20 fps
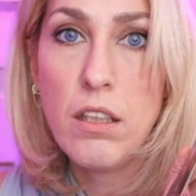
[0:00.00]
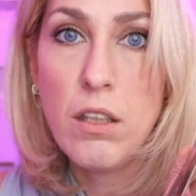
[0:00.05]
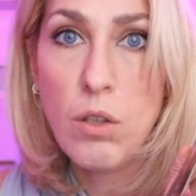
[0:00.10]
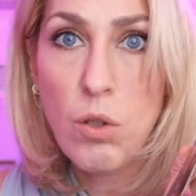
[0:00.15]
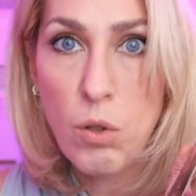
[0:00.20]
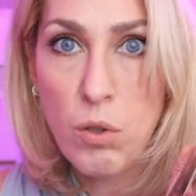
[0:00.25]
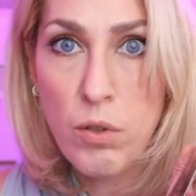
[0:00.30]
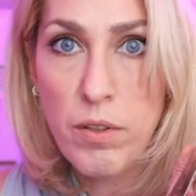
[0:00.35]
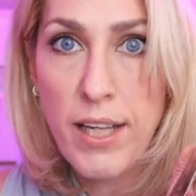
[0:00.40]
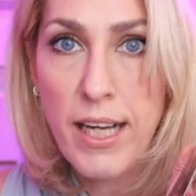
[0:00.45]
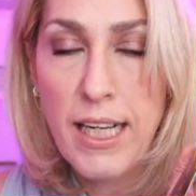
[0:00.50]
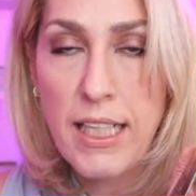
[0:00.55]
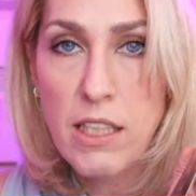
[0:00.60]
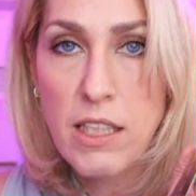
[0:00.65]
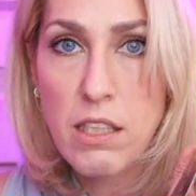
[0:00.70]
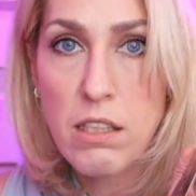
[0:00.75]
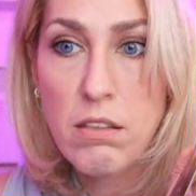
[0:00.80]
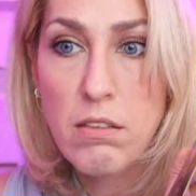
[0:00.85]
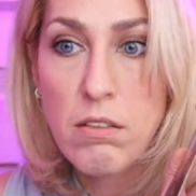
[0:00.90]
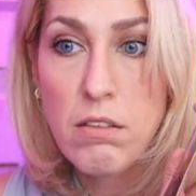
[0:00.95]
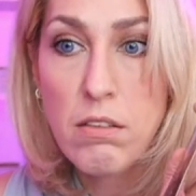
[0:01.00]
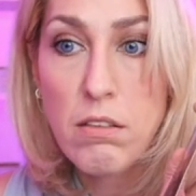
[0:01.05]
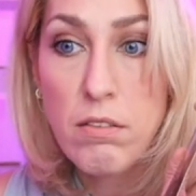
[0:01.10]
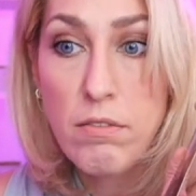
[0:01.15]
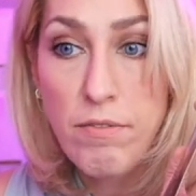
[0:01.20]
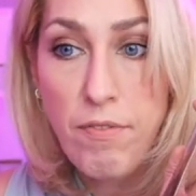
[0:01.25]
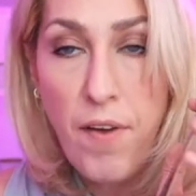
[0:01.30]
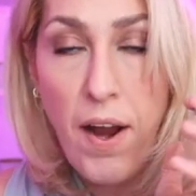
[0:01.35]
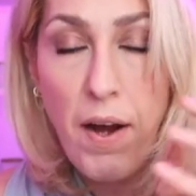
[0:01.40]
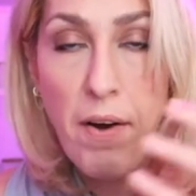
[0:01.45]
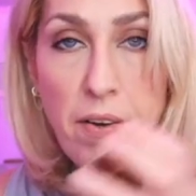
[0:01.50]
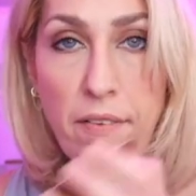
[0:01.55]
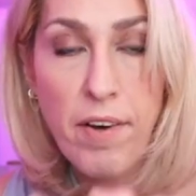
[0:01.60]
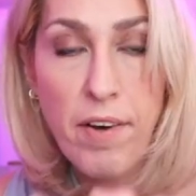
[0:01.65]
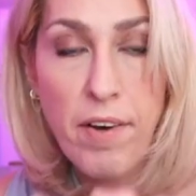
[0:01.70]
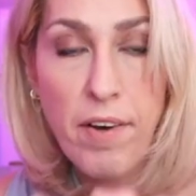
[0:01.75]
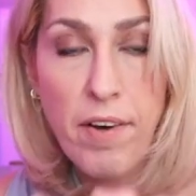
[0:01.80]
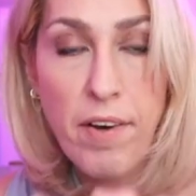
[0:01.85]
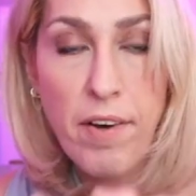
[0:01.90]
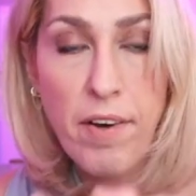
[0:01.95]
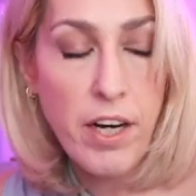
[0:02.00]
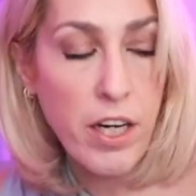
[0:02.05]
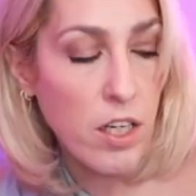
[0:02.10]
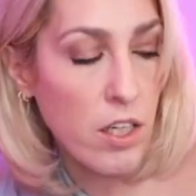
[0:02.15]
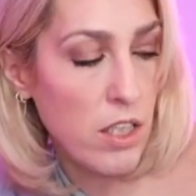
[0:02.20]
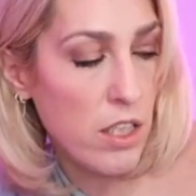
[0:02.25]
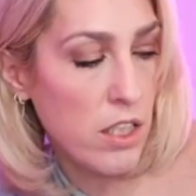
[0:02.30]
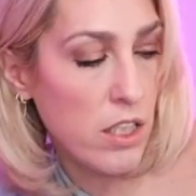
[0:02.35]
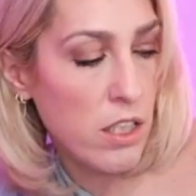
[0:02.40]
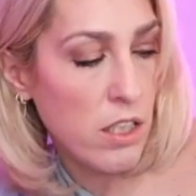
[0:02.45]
all that. Very, very good.